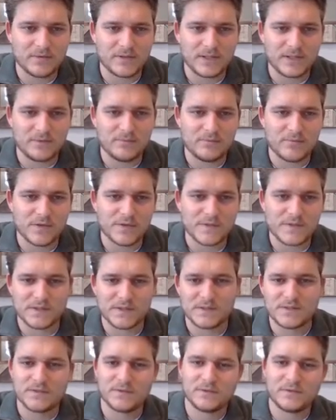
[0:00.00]
The most
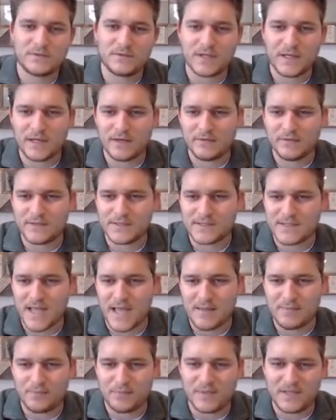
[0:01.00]
internal layer is
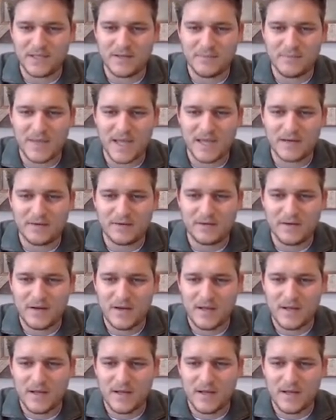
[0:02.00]
that pia mater,